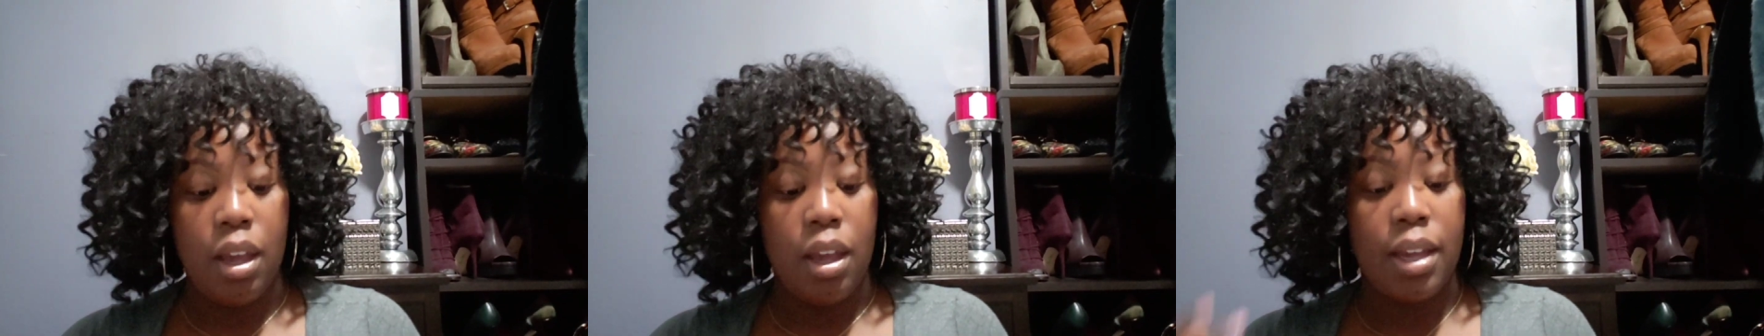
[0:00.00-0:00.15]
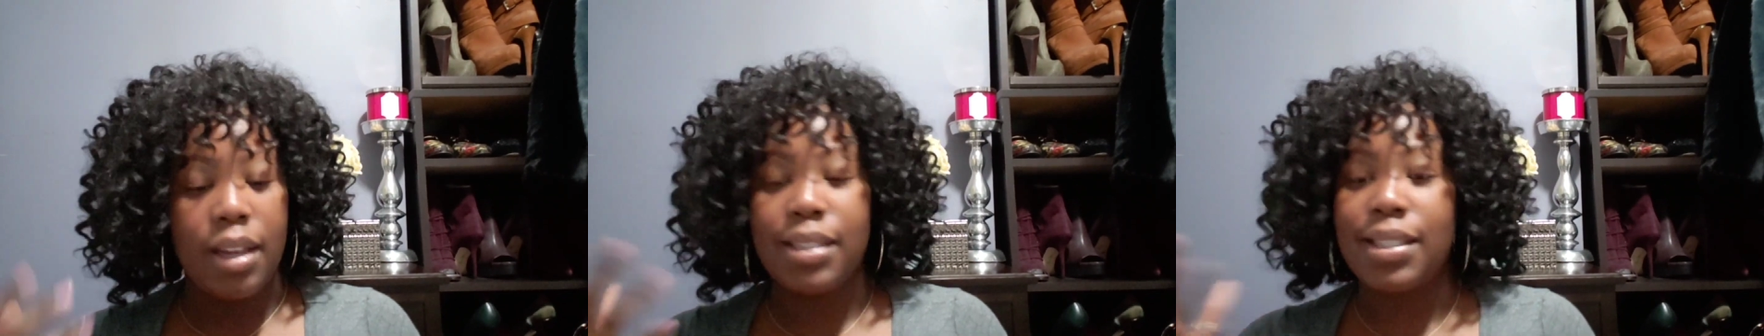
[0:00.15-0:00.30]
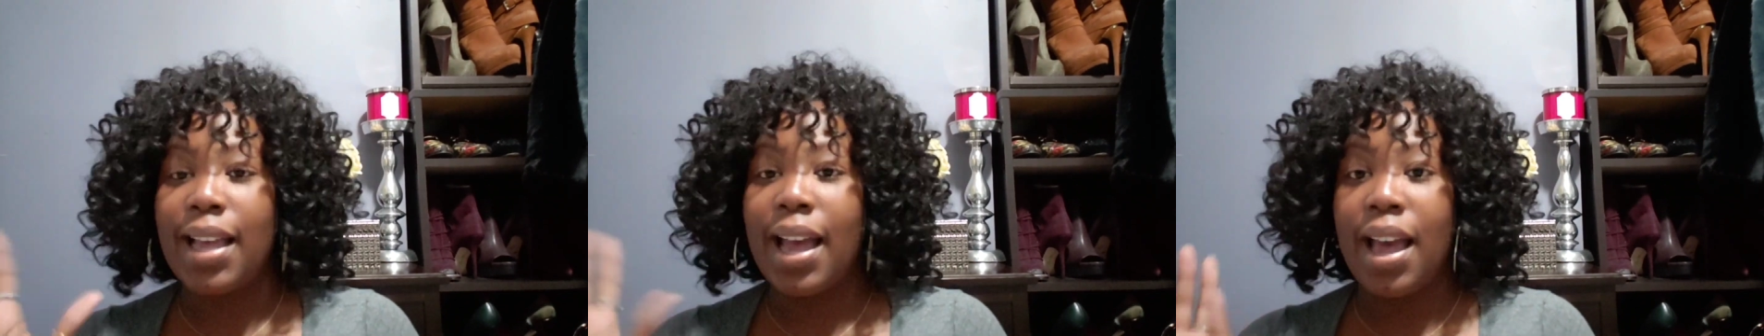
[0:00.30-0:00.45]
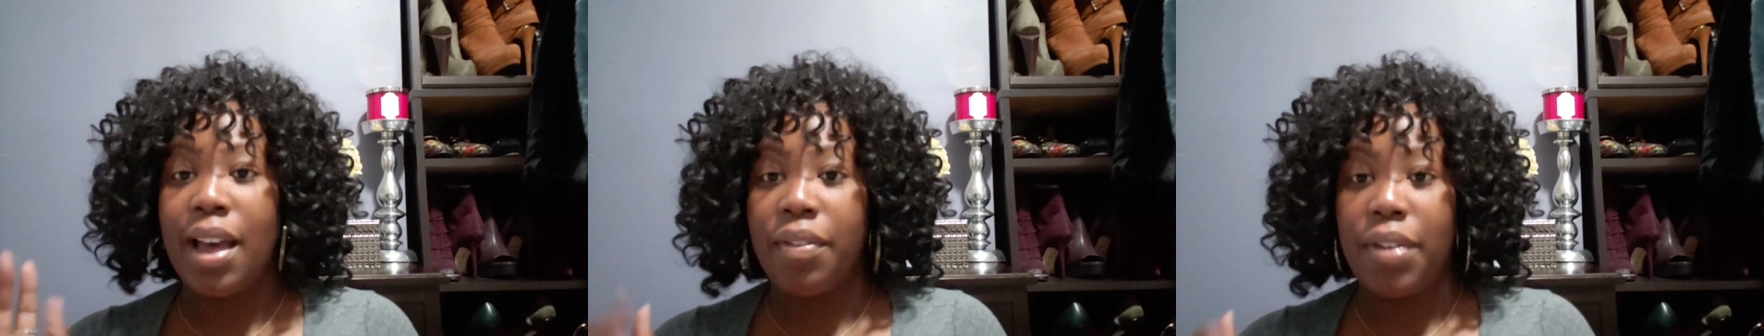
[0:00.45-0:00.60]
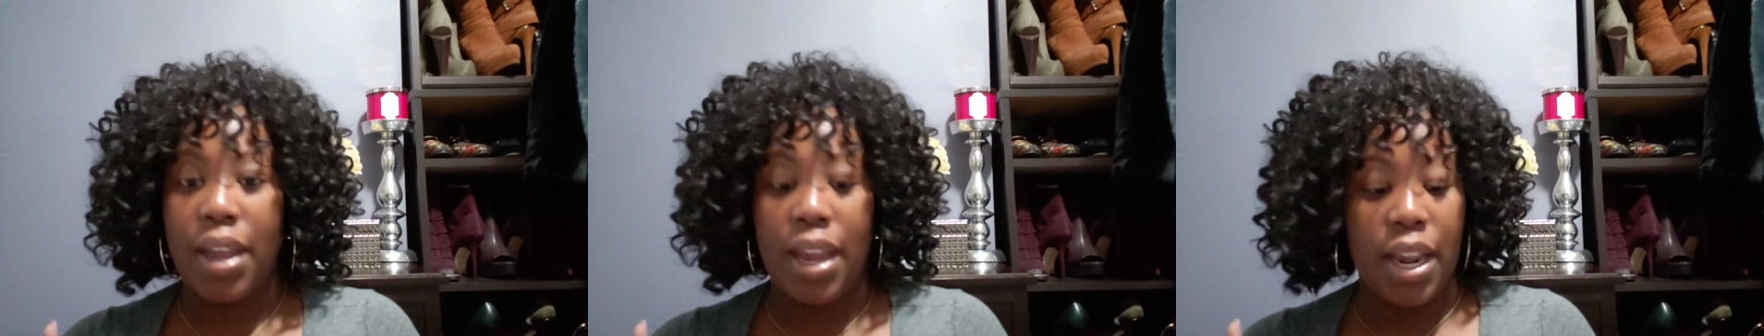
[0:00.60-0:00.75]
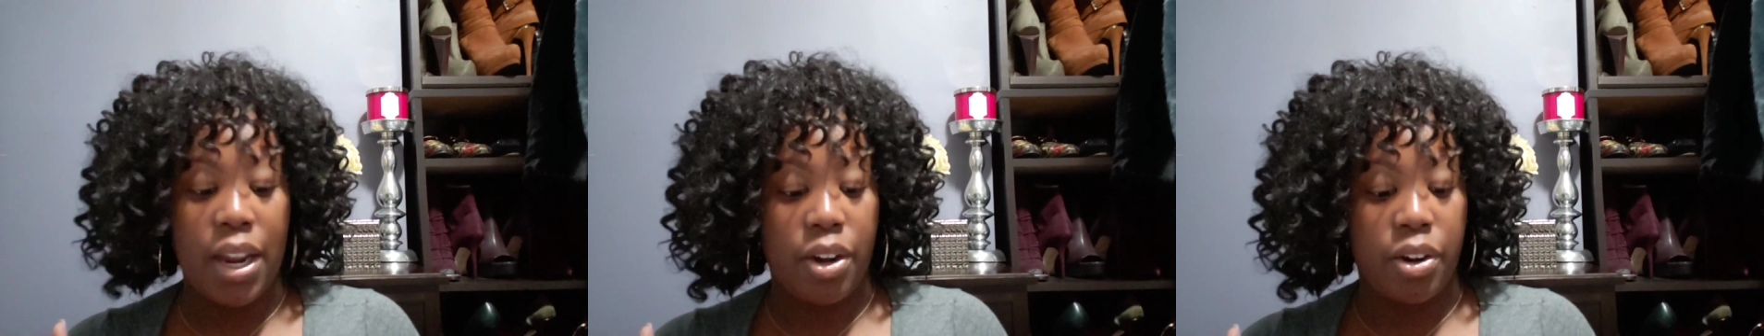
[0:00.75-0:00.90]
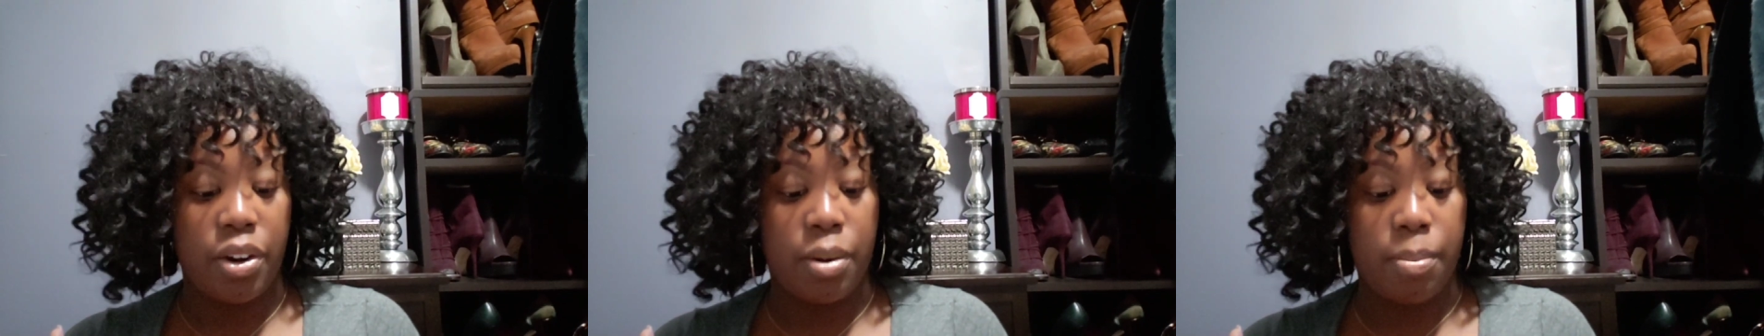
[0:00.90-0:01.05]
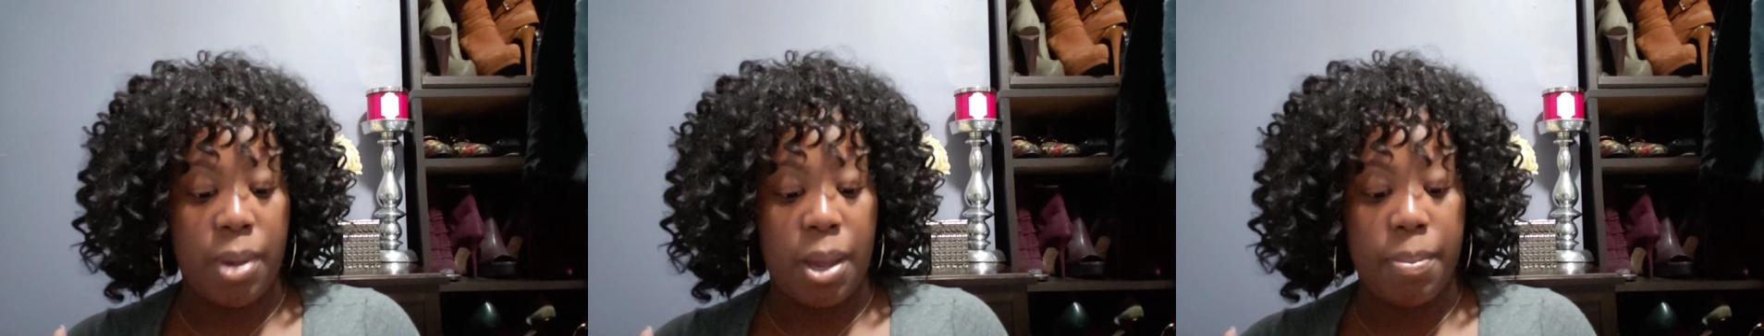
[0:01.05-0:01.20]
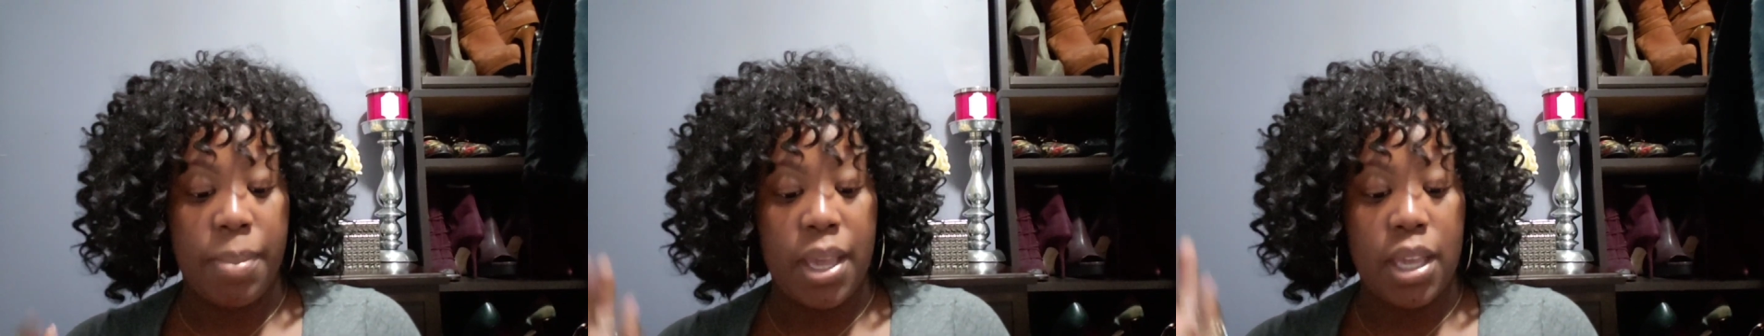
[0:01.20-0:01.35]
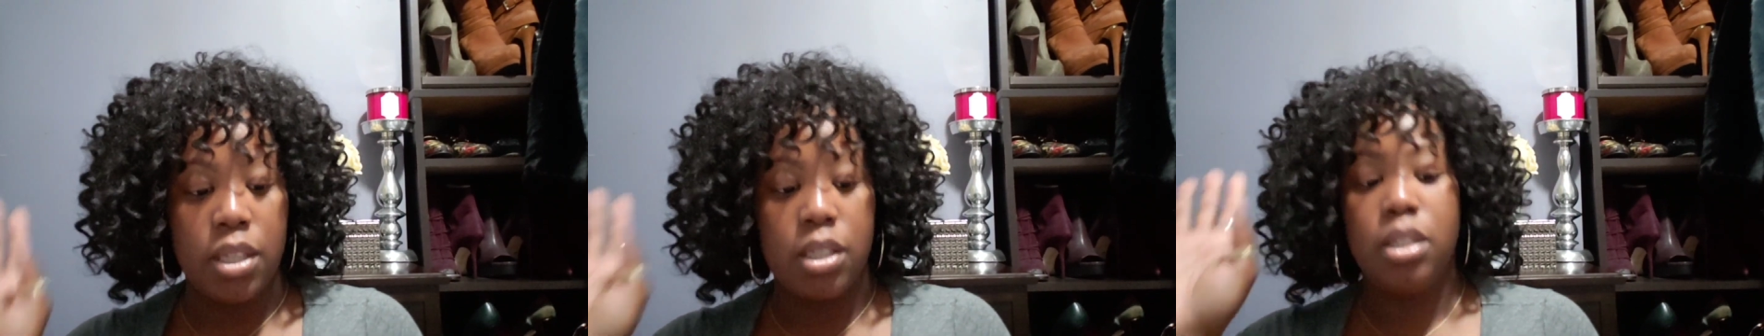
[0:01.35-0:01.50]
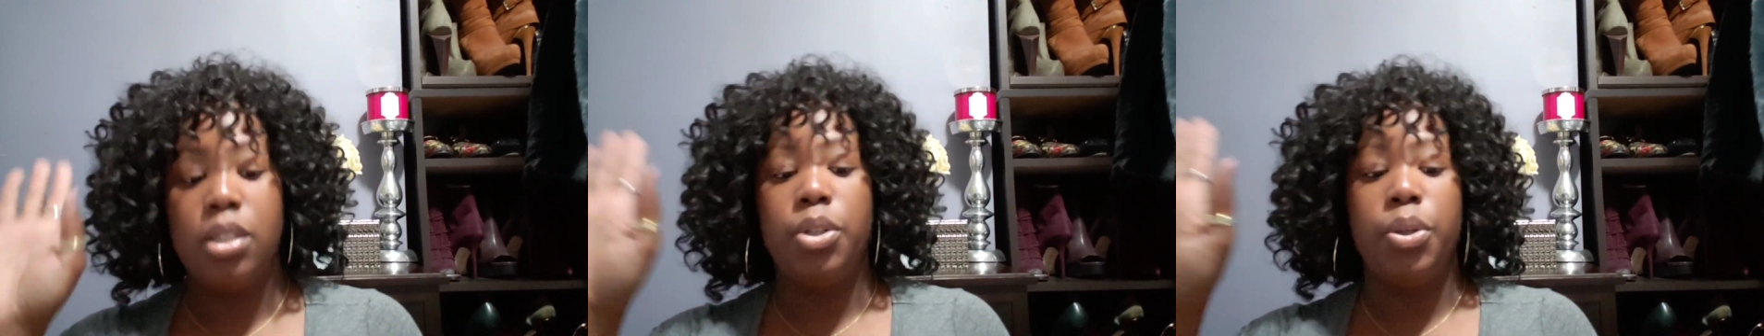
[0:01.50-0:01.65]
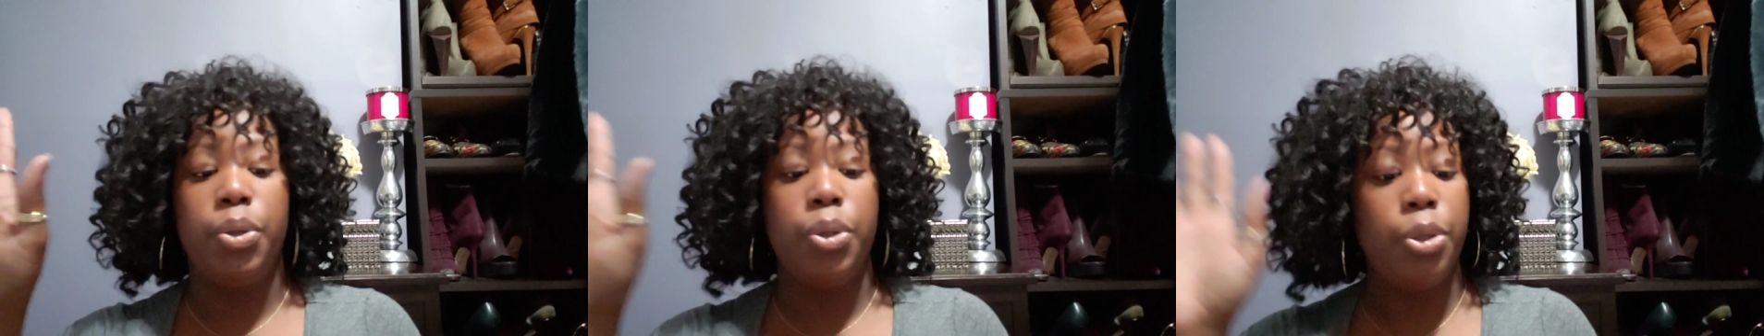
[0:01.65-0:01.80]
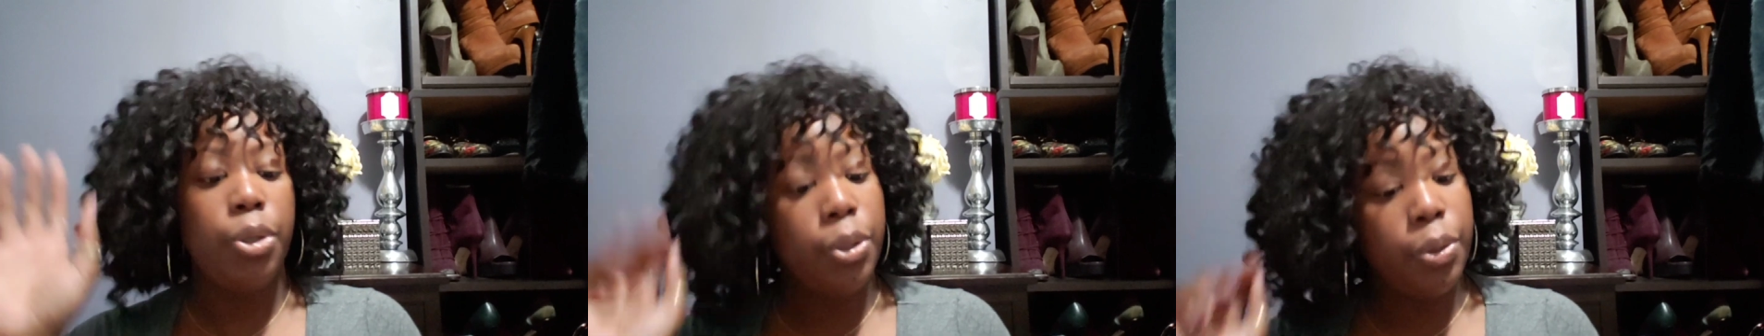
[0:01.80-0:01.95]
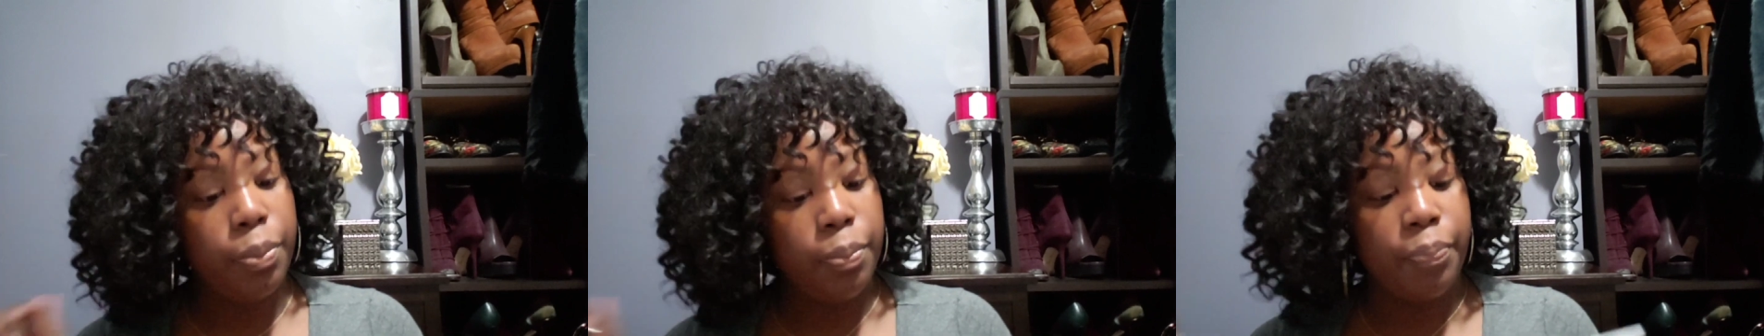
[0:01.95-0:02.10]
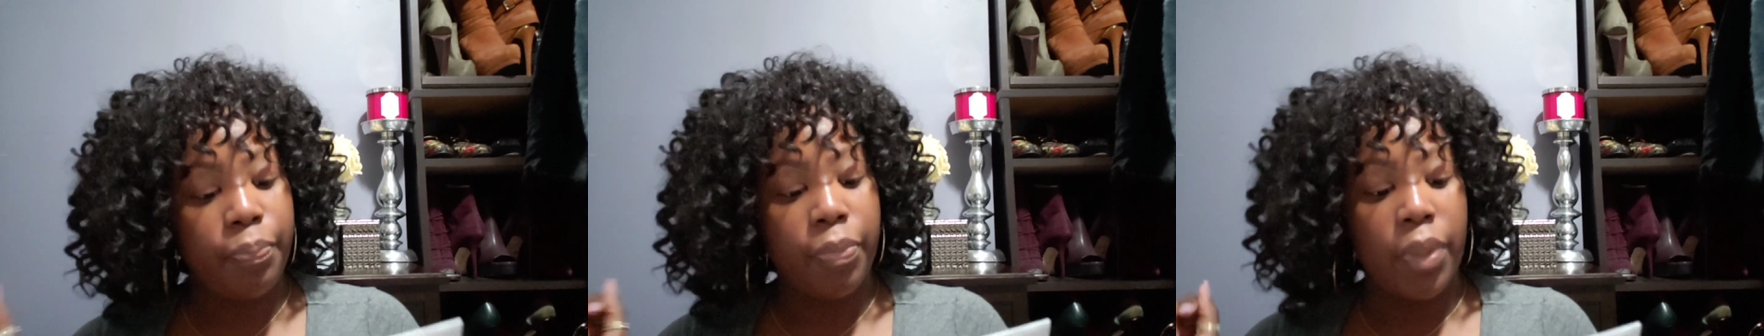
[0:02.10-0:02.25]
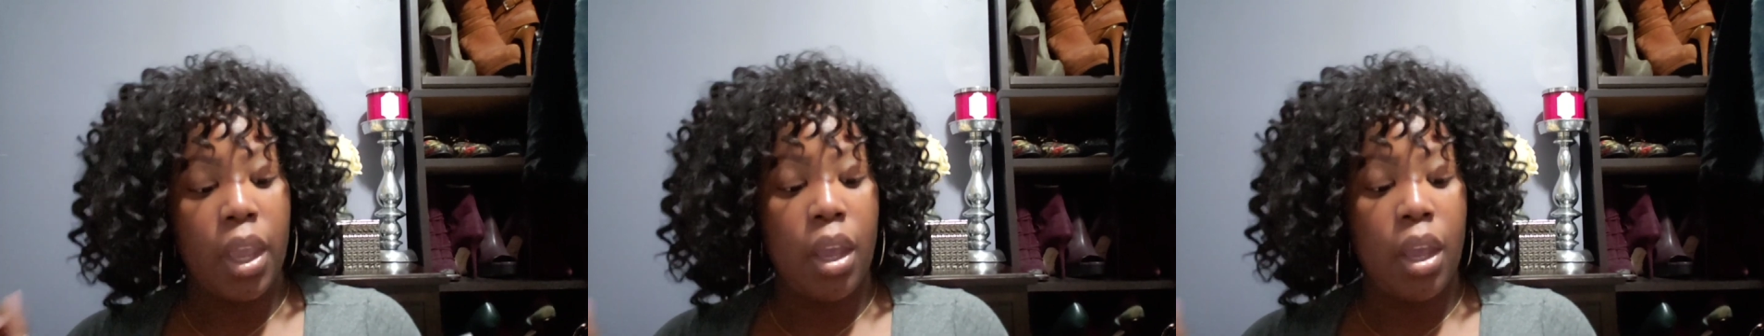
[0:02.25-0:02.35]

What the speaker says: Because I have a hater in my midst. Doop.